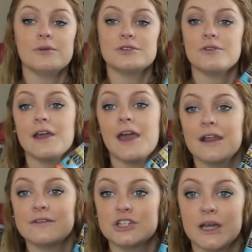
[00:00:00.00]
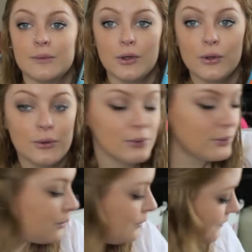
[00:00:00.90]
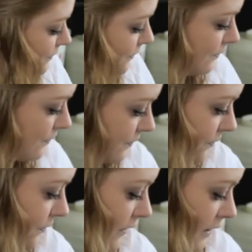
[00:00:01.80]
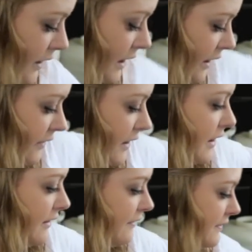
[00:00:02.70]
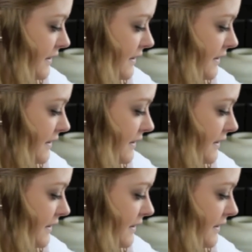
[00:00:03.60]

was running out of shampoo. And then